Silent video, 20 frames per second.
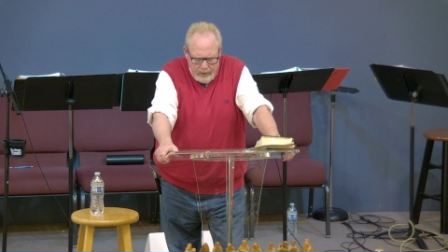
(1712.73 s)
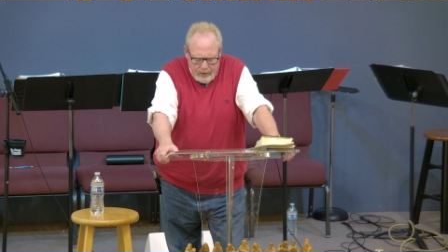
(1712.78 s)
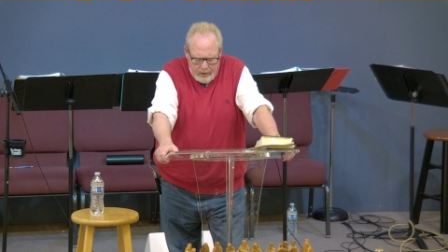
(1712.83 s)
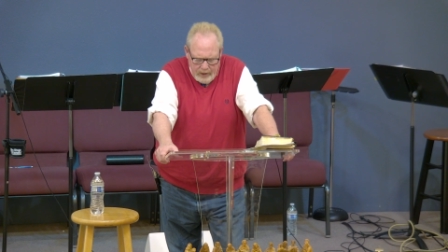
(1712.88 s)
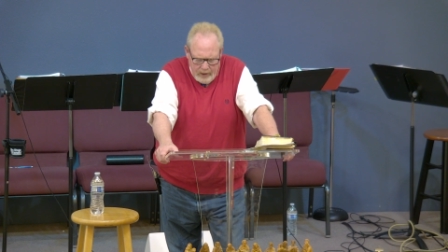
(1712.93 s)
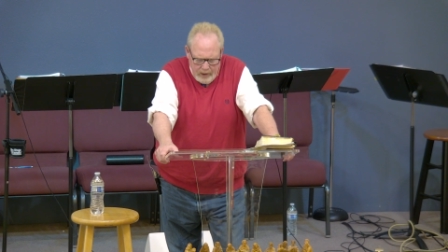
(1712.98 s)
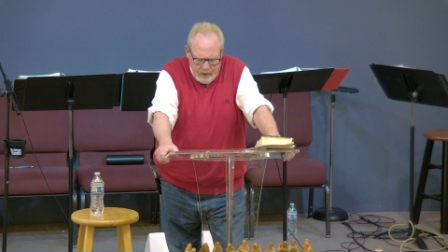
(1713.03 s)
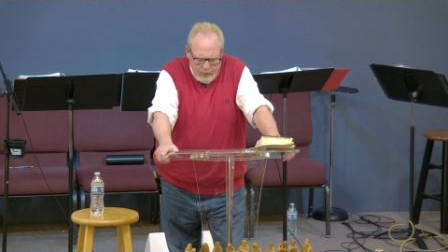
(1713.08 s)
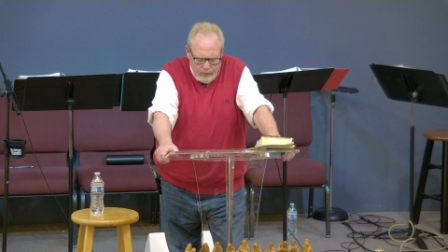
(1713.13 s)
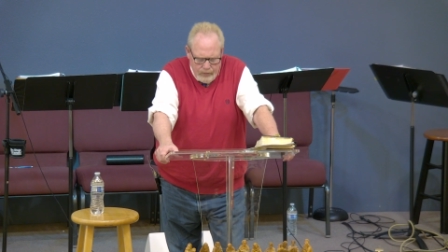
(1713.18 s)

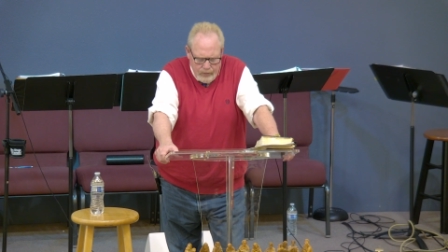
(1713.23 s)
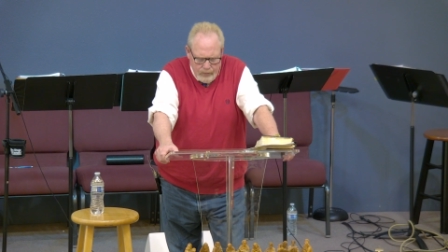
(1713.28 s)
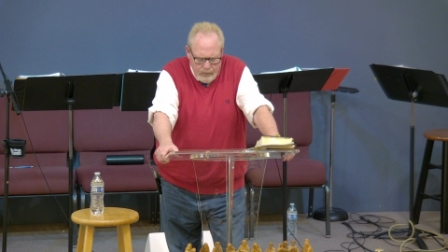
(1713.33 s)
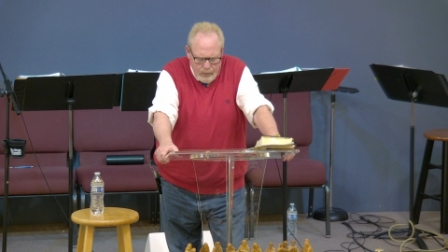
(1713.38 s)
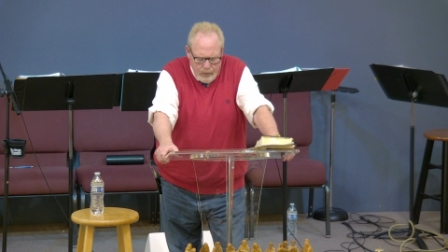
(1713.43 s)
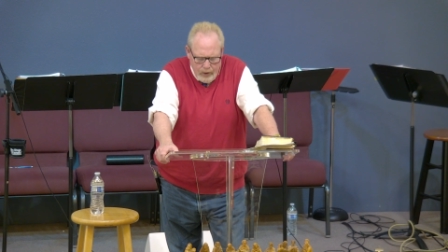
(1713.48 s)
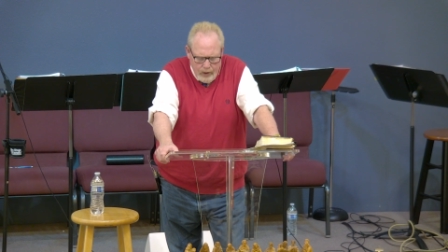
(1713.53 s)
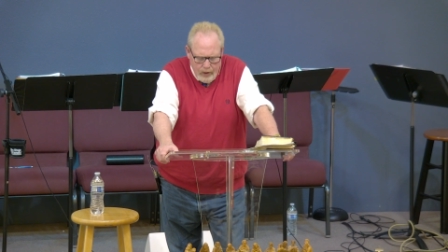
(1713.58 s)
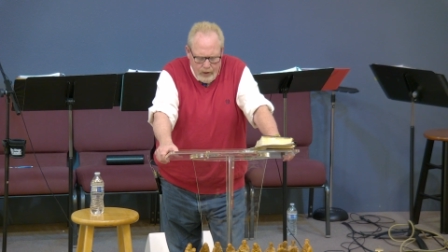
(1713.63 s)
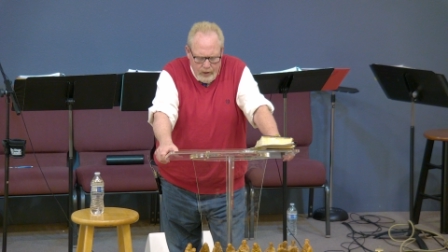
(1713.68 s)
and how to
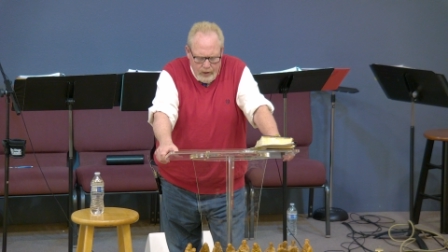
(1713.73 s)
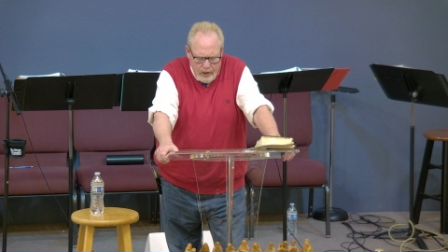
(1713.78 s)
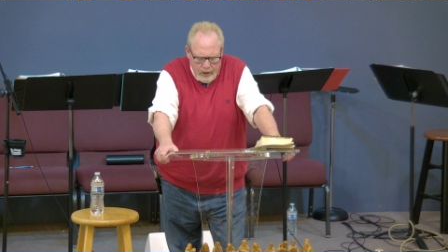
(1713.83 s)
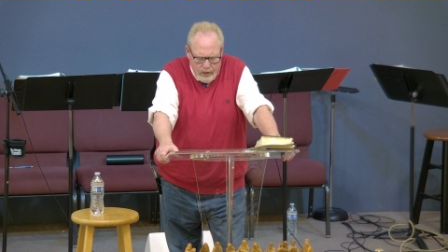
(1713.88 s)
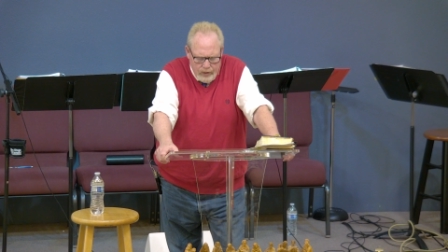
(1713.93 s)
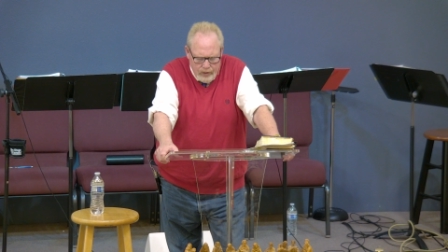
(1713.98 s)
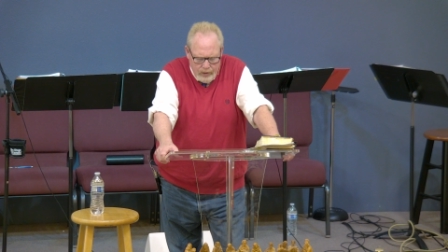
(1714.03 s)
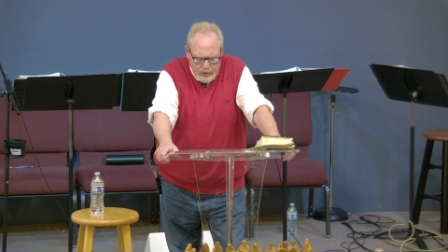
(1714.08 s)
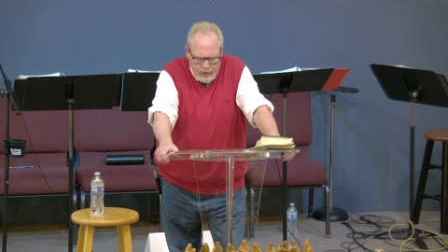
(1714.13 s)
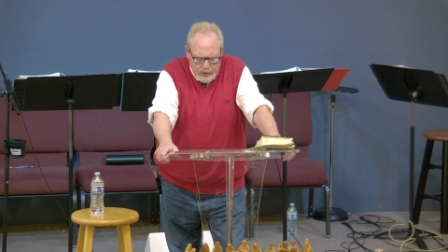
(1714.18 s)
bring our
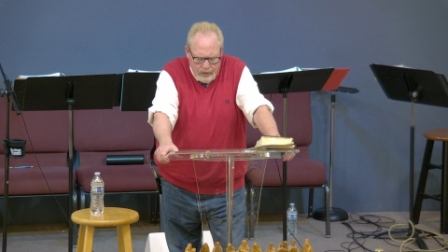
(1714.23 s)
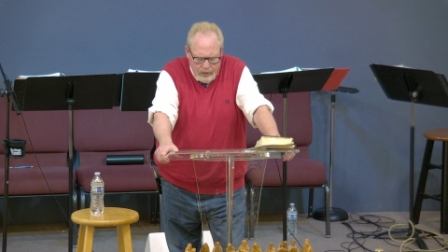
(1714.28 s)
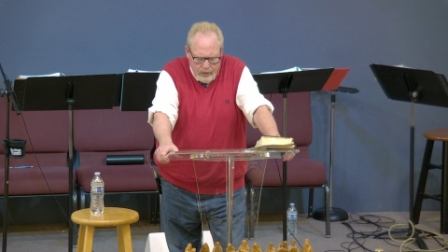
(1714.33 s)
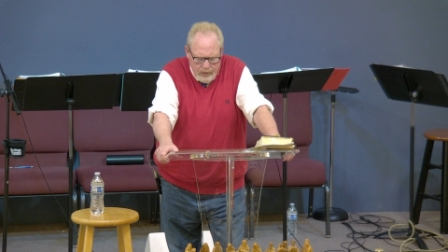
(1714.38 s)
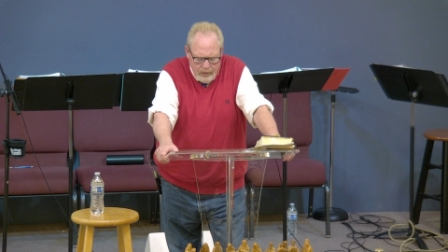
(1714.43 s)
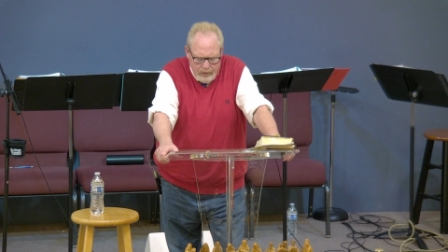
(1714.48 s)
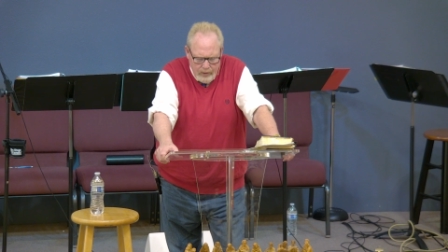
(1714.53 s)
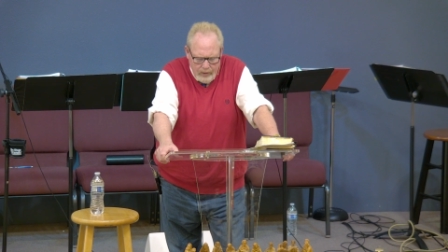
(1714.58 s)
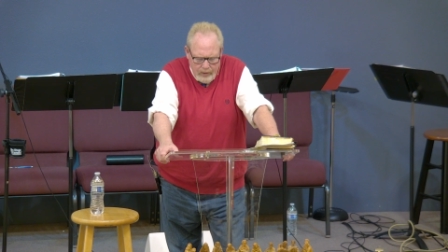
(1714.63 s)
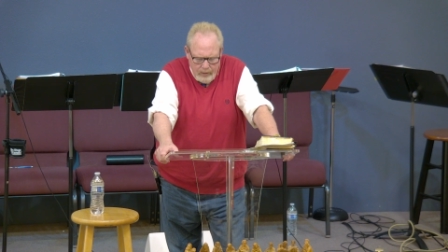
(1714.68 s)
nation
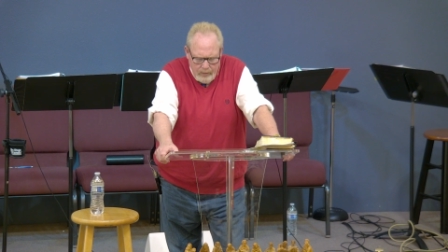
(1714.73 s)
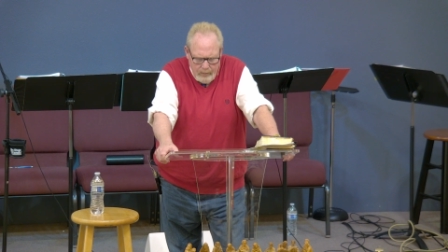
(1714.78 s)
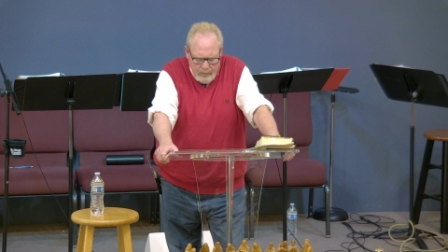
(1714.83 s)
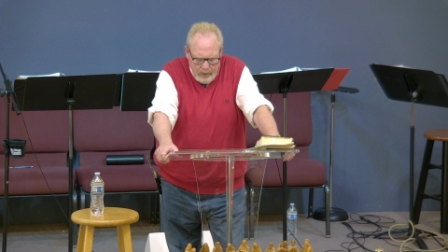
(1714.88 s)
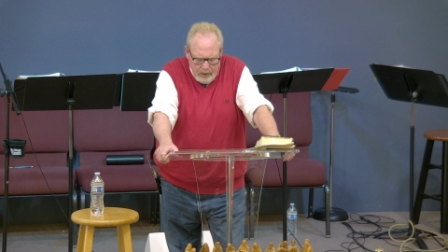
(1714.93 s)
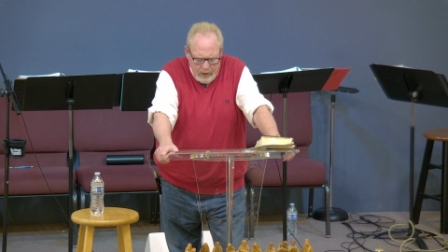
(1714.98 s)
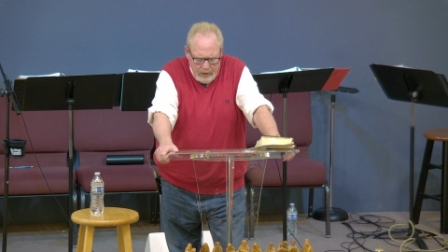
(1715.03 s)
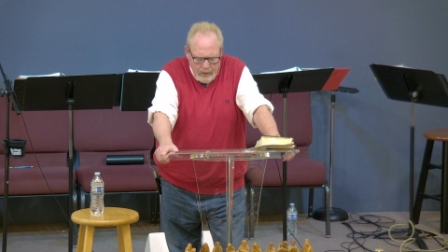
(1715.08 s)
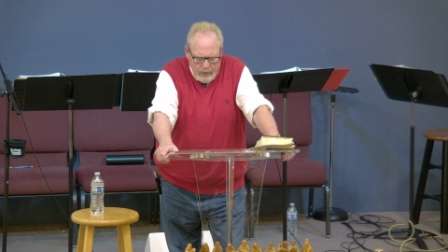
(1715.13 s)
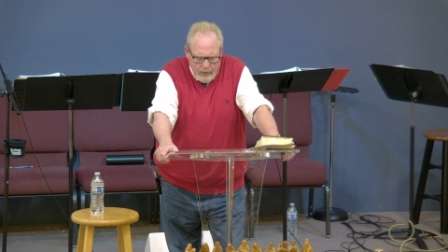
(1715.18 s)

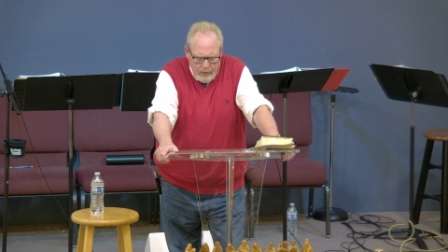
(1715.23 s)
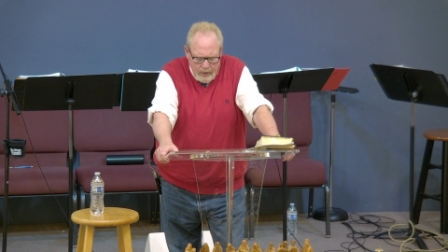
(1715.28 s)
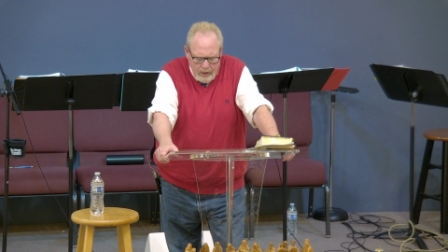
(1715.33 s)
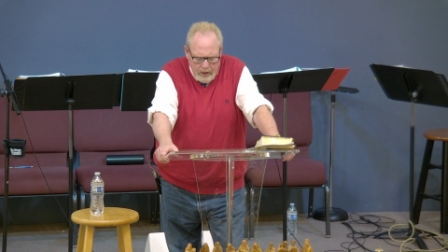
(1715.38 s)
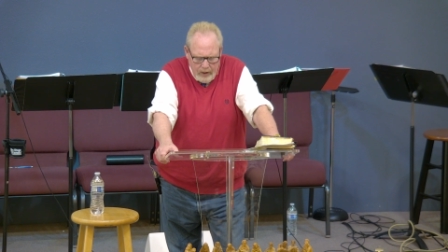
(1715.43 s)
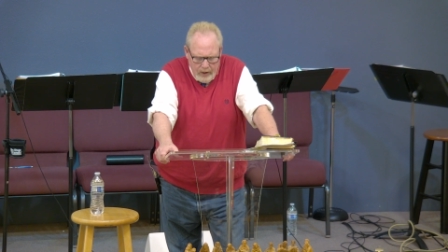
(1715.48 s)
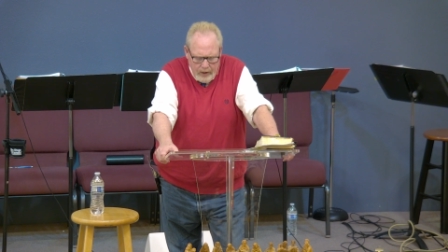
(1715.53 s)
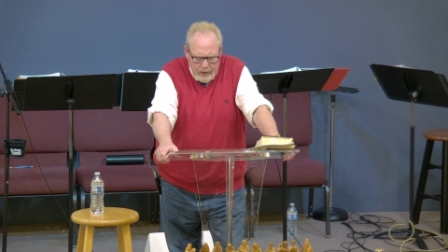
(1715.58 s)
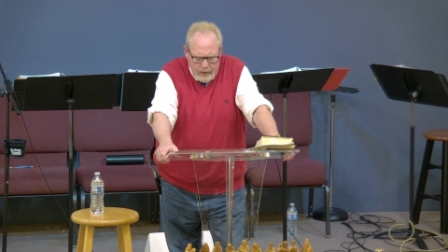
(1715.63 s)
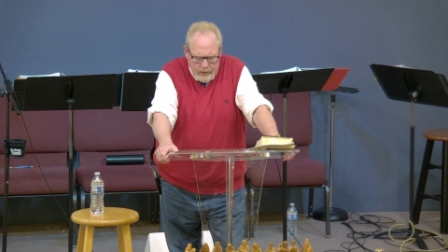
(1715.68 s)
back
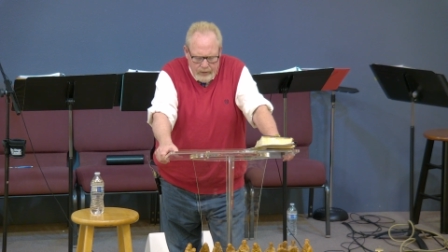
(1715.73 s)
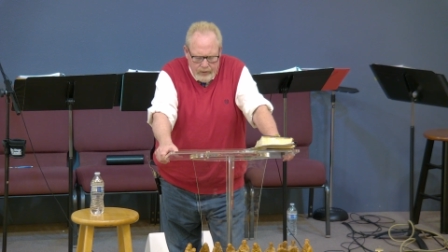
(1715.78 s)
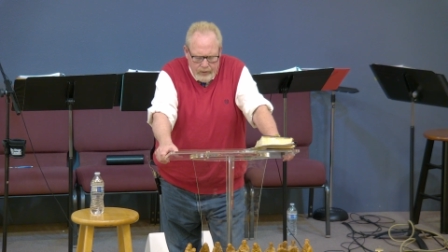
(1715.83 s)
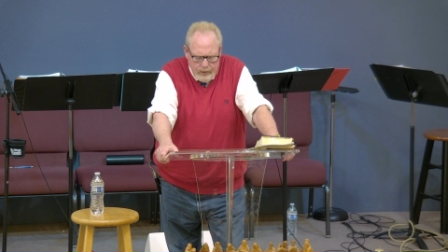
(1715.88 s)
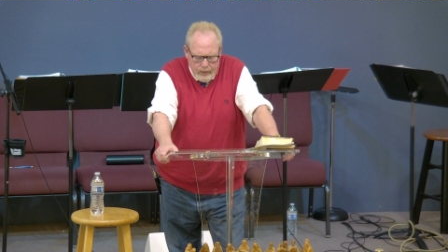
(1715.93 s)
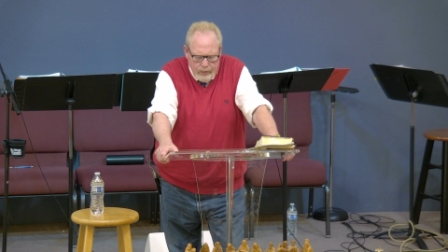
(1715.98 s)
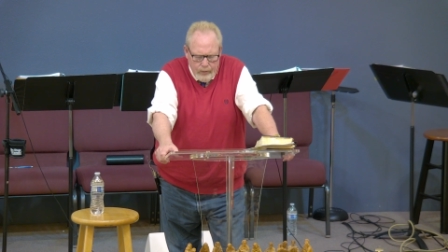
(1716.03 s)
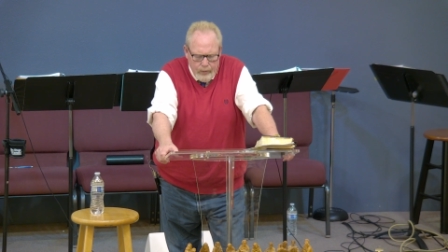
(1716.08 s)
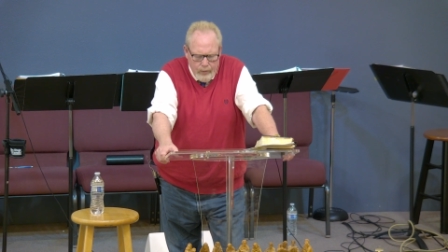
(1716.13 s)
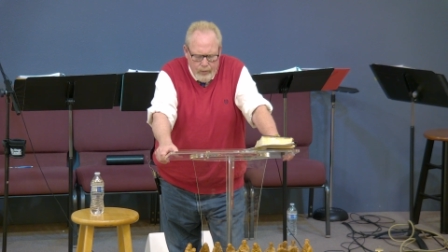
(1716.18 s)
online to
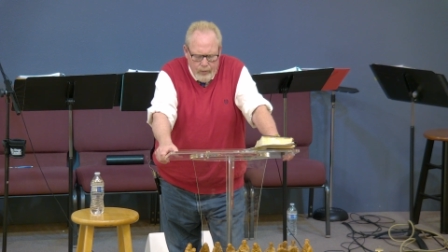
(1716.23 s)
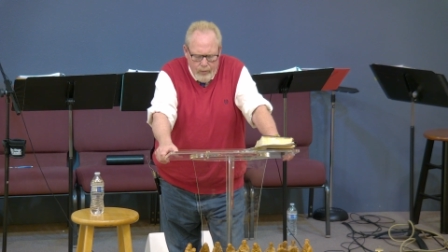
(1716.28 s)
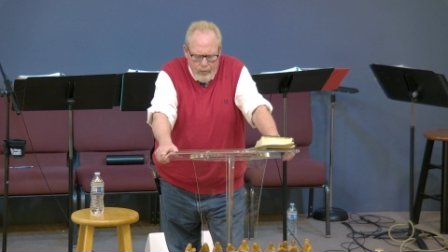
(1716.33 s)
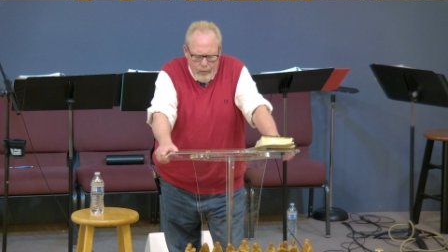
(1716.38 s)
you.